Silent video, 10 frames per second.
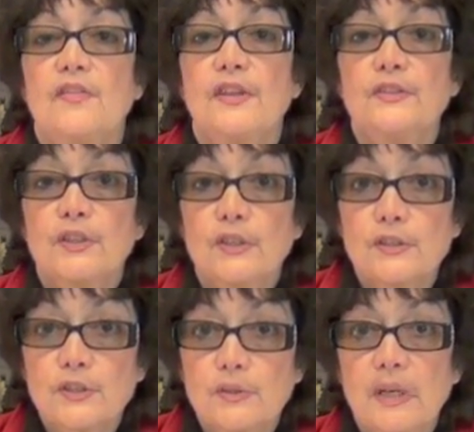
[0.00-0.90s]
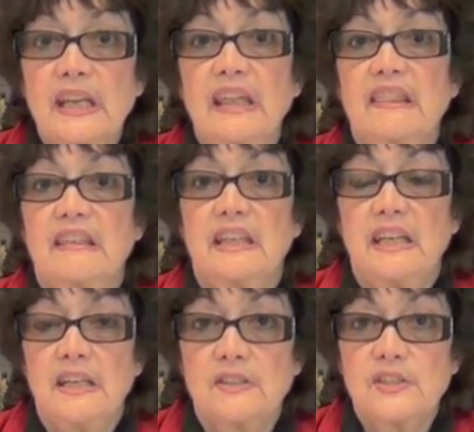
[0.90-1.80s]
The nurturing, the
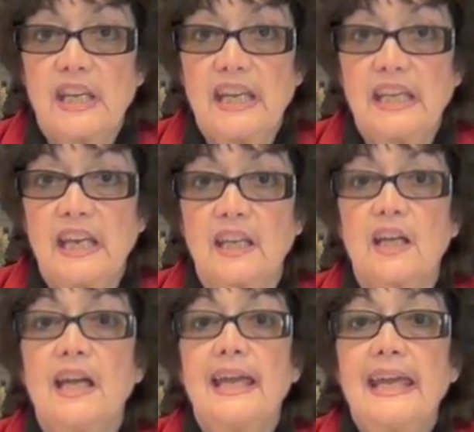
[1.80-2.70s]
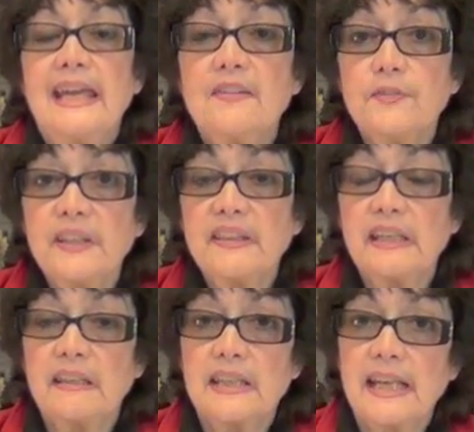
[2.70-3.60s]
caretaking,
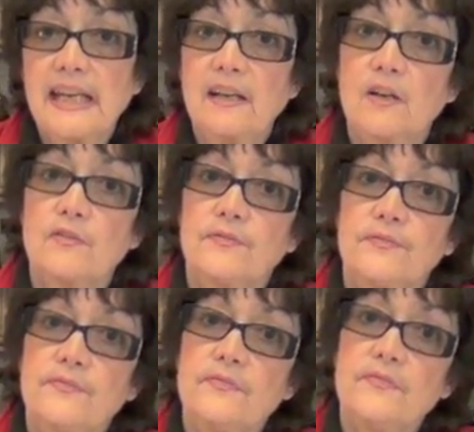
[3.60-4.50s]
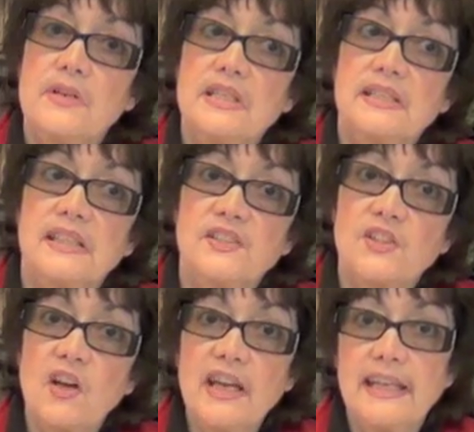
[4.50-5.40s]
everything that our
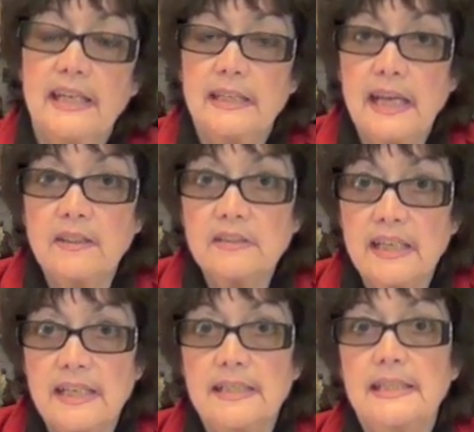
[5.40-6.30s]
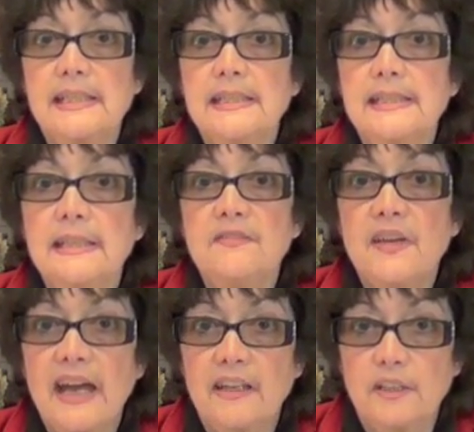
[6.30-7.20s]
society nowadays is
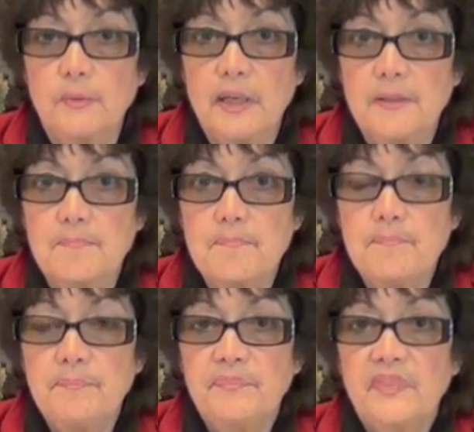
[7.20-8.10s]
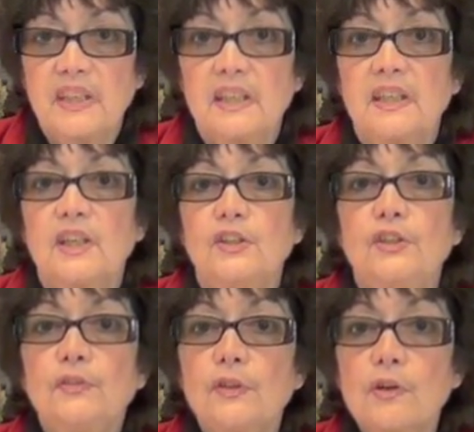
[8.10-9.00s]
devaluing.
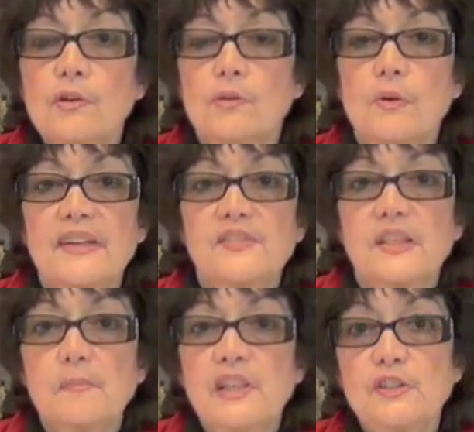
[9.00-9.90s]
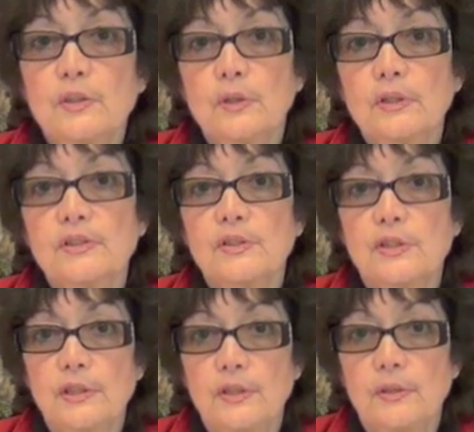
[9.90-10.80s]
You know, if somebody talks
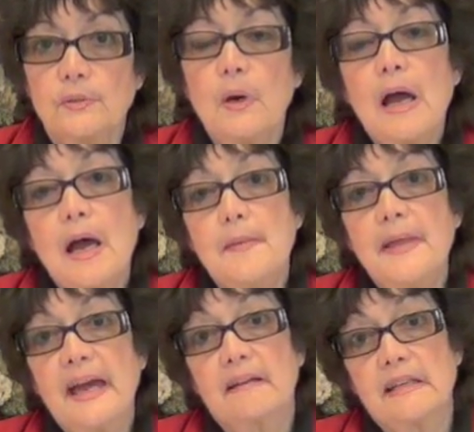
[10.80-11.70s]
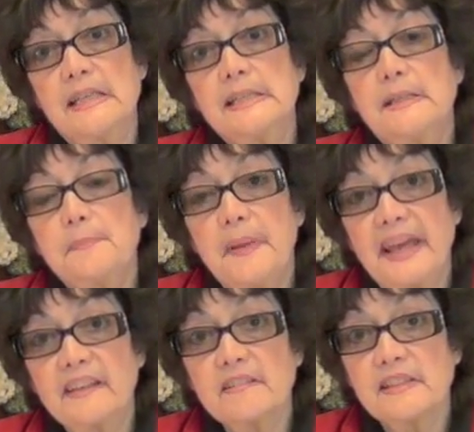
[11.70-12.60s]
to you about, is it
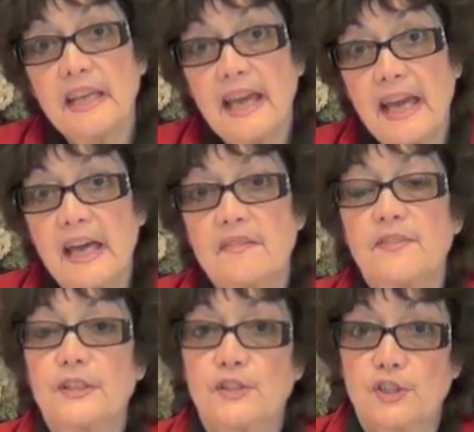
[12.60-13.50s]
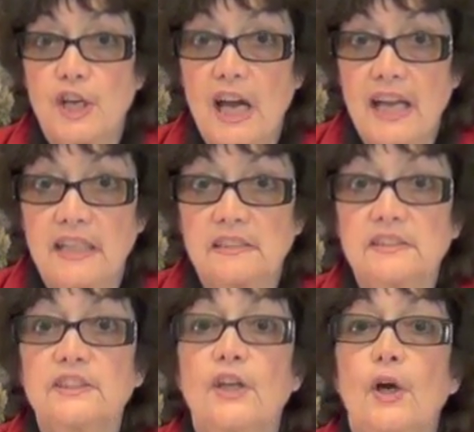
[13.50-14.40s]
better to have a
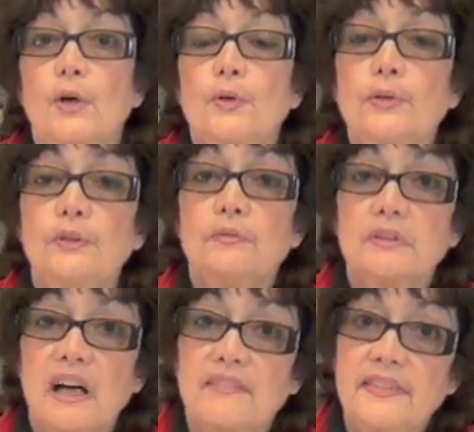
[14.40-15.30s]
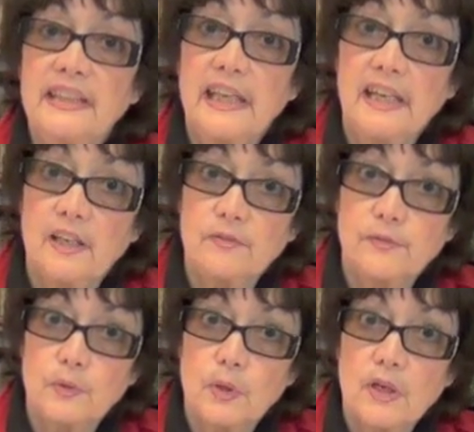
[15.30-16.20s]
child who you love and care
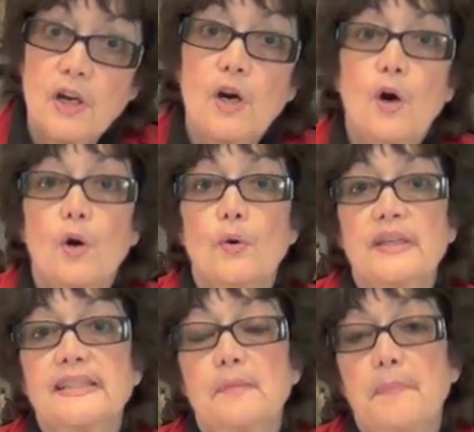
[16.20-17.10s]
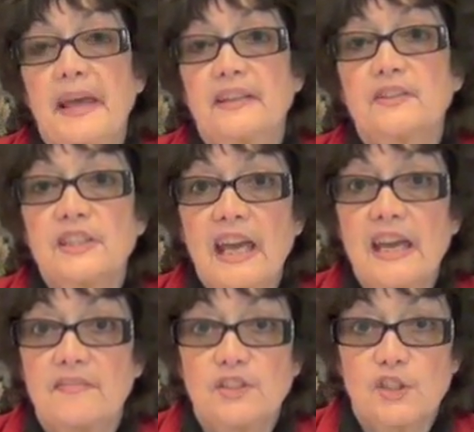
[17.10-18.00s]
for, or is it better to
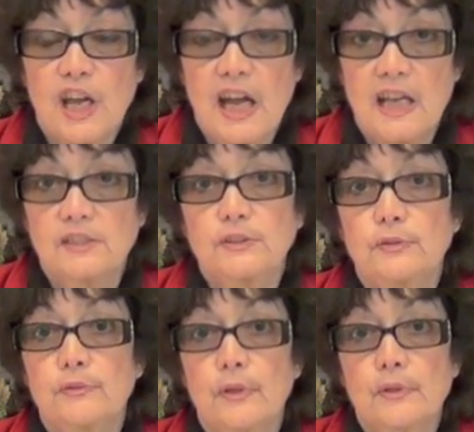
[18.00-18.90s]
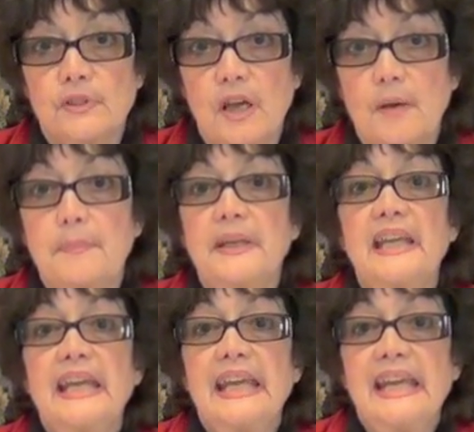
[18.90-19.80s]
have a child who grows up
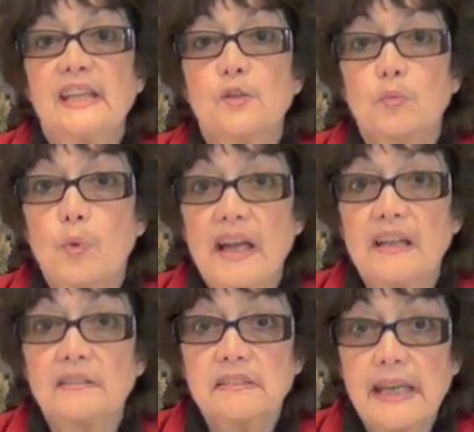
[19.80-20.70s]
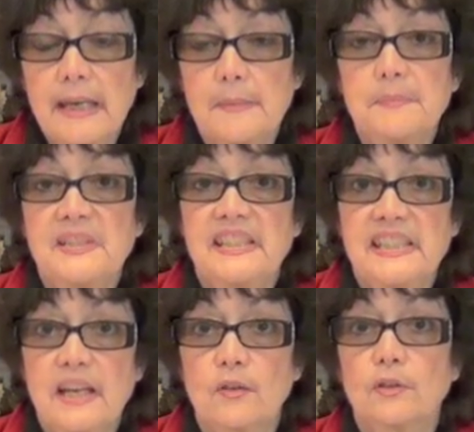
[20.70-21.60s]
in a well-kept,
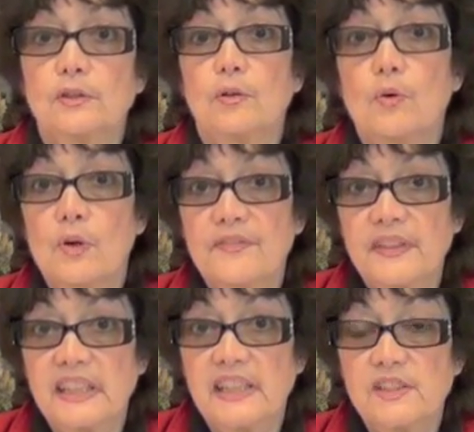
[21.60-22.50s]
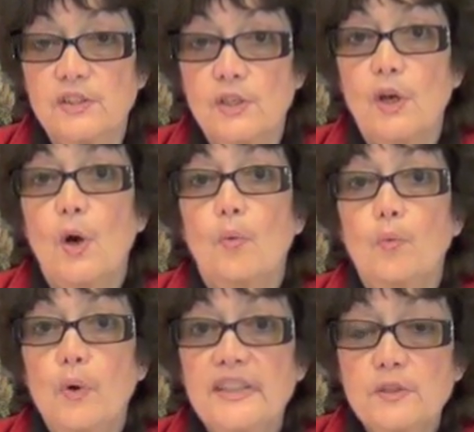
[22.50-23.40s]
sterile orphanage?
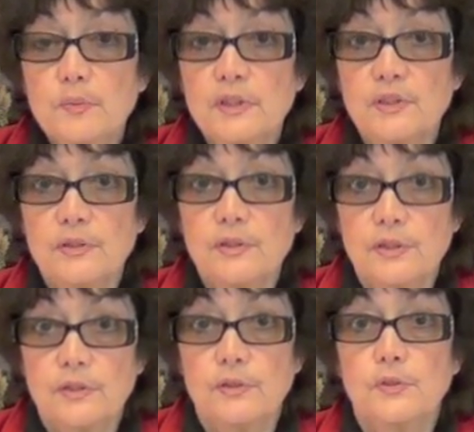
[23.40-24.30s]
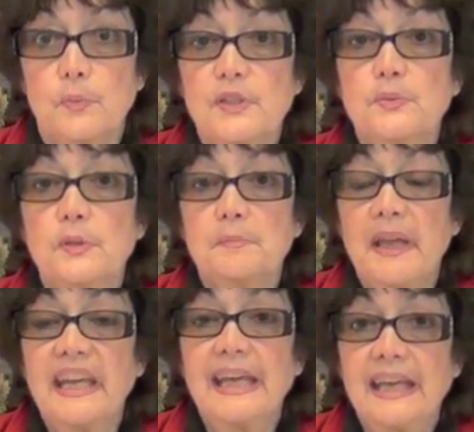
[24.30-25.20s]
Which would you choose? Which would
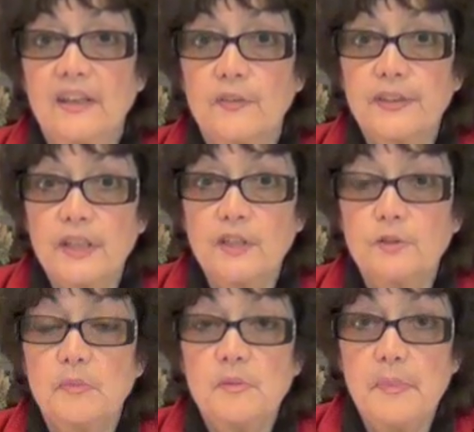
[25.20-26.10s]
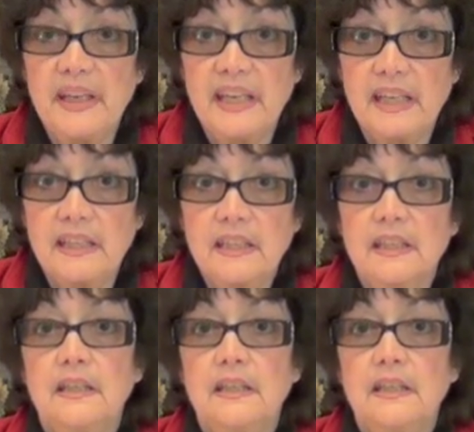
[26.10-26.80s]
make a healthier human being?